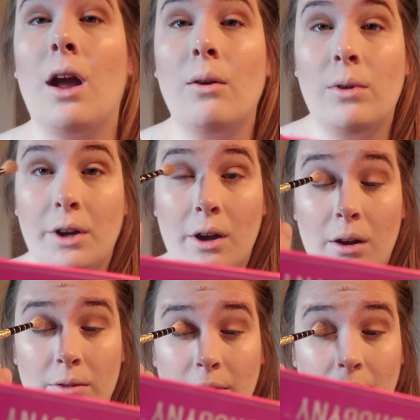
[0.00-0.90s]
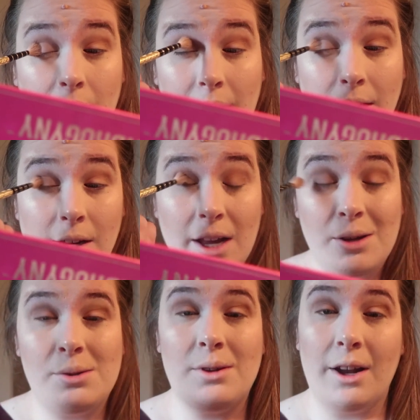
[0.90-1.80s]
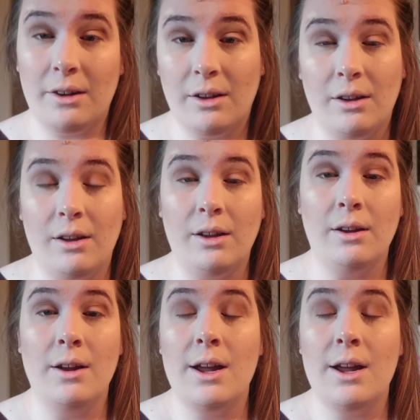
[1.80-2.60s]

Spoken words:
I want to go for like a nice subtle